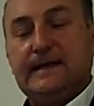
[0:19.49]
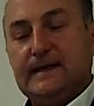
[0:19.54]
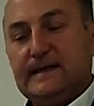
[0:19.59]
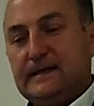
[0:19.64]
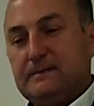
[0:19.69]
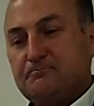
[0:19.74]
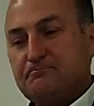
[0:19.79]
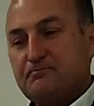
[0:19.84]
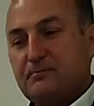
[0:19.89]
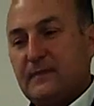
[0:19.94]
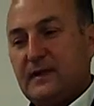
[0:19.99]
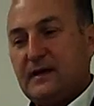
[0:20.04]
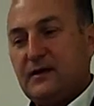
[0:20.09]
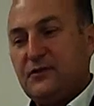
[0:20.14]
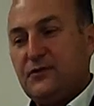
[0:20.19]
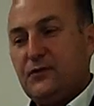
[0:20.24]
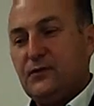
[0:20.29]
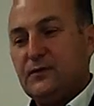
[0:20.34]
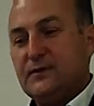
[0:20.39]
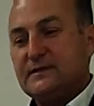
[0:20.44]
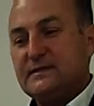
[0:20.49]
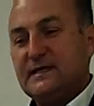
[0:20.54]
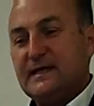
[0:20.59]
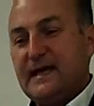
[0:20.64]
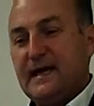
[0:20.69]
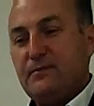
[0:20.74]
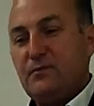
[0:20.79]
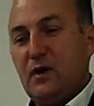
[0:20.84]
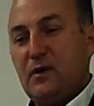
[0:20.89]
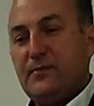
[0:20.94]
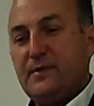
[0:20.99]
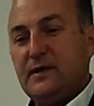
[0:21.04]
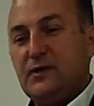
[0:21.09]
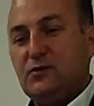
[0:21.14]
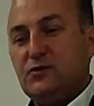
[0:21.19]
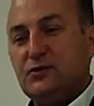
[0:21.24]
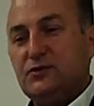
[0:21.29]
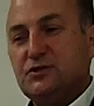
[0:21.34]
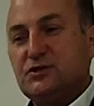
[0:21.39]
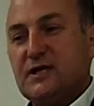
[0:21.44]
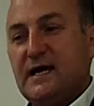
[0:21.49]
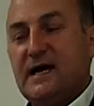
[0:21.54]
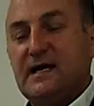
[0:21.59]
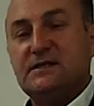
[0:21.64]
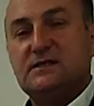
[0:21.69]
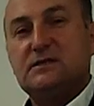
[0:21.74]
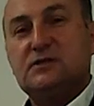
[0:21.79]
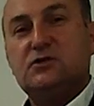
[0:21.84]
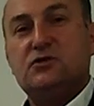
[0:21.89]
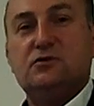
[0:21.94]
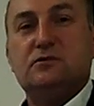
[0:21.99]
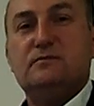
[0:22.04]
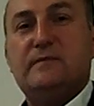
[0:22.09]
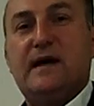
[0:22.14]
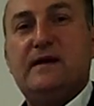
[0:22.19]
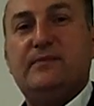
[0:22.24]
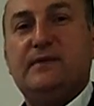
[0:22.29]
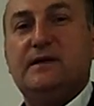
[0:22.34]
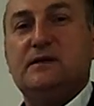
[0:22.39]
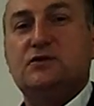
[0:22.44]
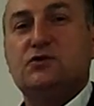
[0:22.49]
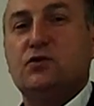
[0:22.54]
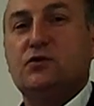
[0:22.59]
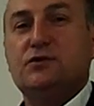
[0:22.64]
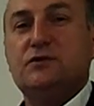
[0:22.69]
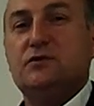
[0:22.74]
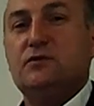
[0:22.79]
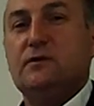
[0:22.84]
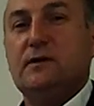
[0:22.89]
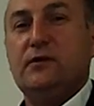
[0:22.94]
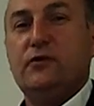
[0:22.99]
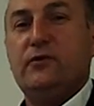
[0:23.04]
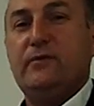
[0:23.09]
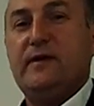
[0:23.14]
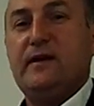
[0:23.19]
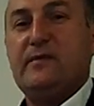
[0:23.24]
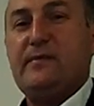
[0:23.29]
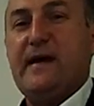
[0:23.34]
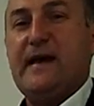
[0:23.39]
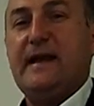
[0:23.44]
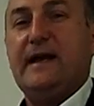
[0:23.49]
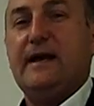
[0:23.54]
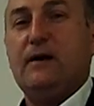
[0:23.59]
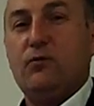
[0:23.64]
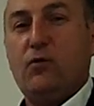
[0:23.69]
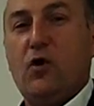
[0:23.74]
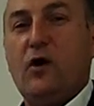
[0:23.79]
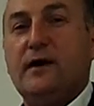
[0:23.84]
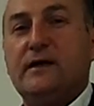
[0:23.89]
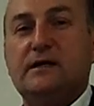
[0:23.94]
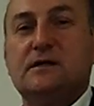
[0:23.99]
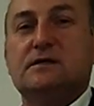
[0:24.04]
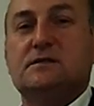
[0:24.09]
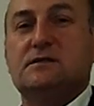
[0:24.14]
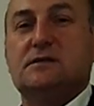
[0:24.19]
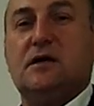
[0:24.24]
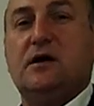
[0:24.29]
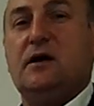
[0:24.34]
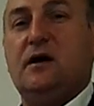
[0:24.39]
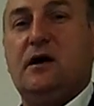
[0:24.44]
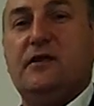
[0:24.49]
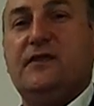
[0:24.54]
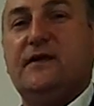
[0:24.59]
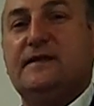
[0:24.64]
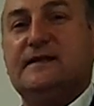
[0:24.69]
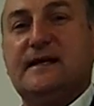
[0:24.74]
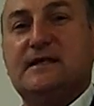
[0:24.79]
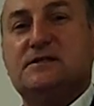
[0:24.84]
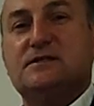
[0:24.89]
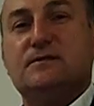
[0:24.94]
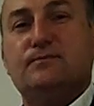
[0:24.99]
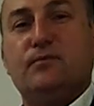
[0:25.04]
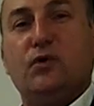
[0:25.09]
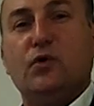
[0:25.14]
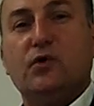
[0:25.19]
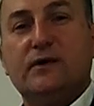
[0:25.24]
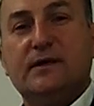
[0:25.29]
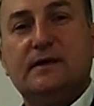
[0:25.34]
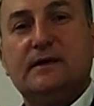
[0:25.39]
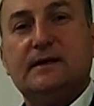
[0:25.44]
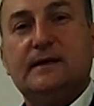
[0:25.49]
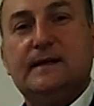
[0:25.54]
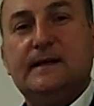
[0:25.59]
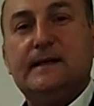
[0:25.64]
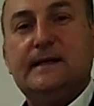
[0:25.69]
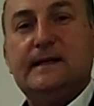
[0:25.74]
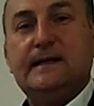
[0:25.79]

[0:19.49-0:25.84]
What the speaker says: I thought today might be a good chance to maybe talk to you a little bit about our why, because I think that's important.